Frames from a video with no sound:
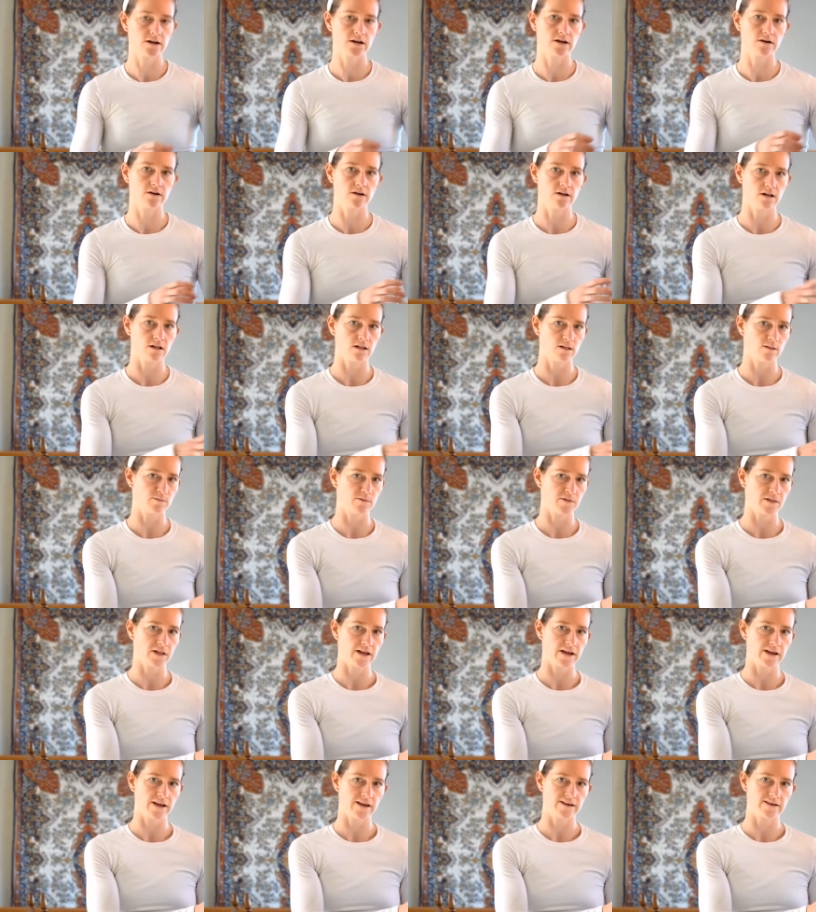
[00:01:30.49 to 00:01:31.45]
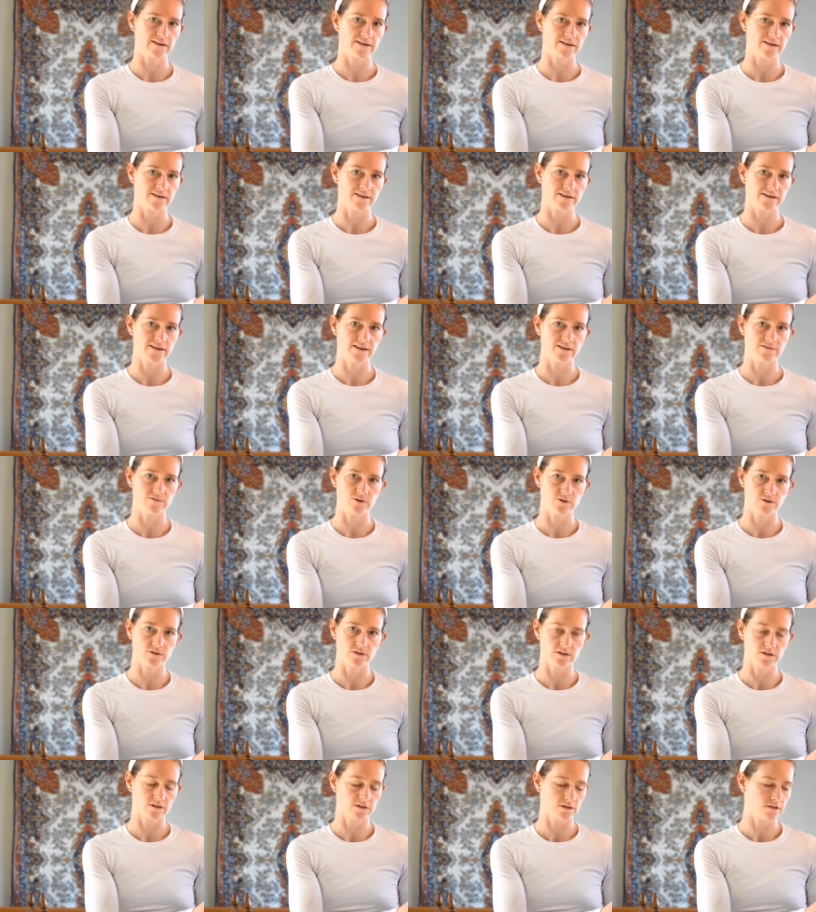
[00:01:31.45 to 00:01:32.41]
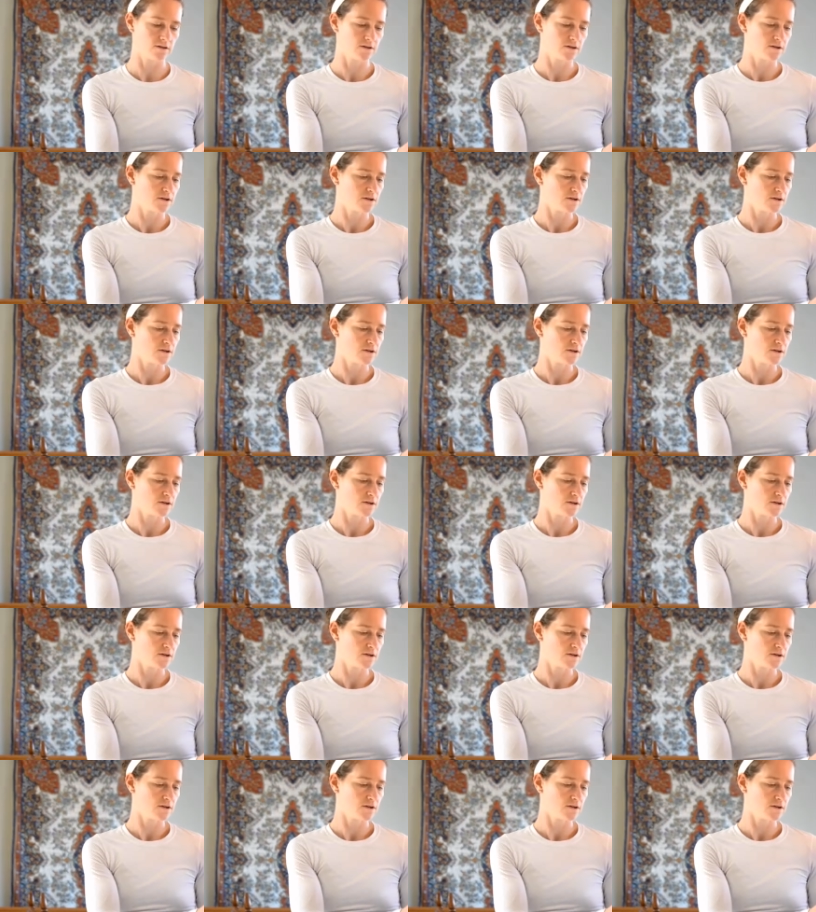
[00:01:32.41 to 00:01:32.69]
and I'll apply it and give you a little